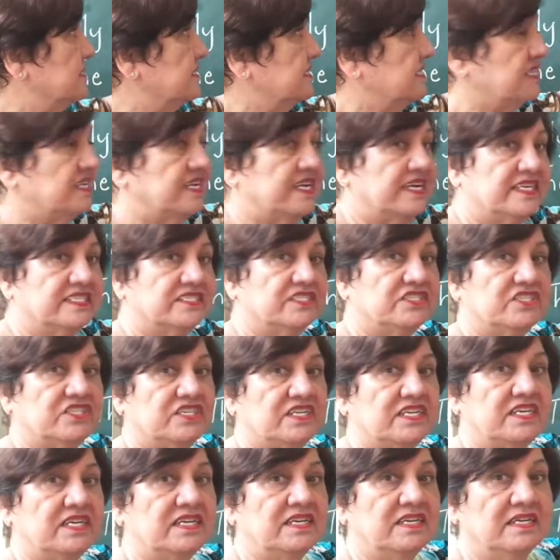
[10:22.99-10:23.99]

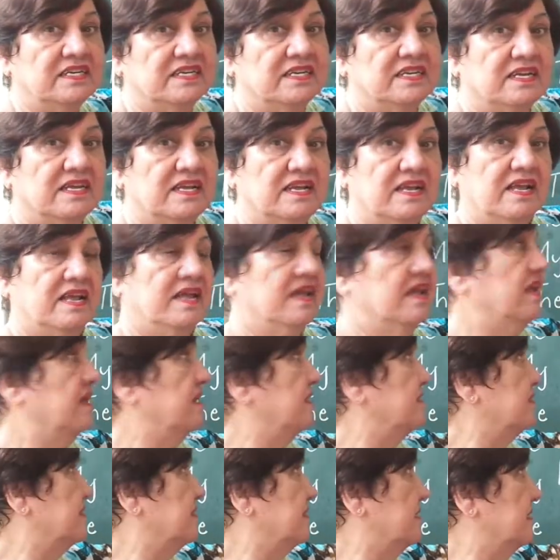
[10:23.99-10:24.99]
T-H-E,
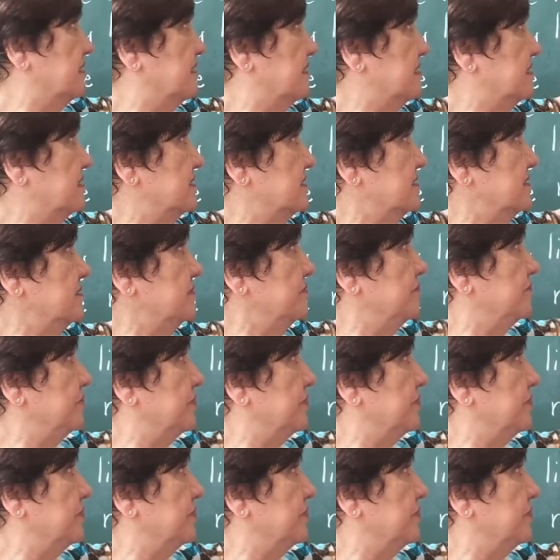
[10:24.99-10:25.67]
the.